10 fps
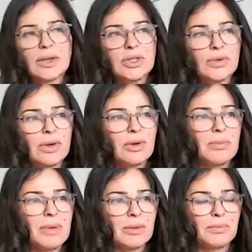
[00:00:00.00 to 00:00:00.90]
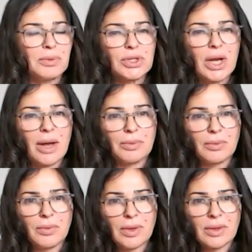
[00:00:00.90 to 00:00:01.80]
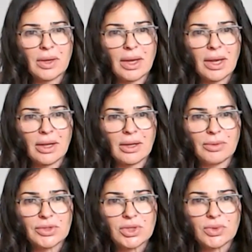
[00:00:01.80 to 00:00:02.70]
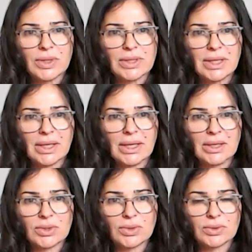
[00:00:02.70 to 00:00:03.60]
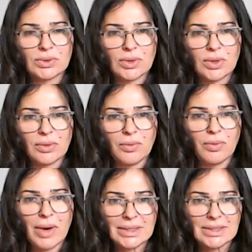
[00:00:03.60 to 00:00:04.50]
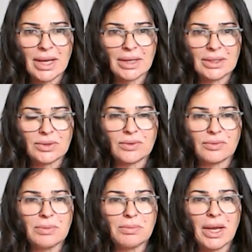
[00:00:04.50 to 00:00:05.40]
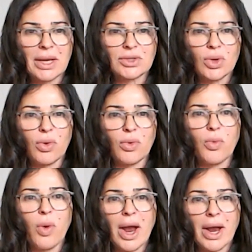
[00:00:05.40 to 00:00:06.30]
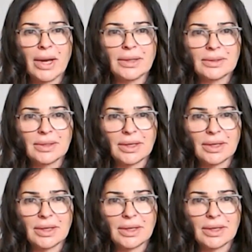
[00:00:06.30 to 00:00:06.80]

You recommend the push-up with the elbow squeezing into the waistline, into the rib cage, or wide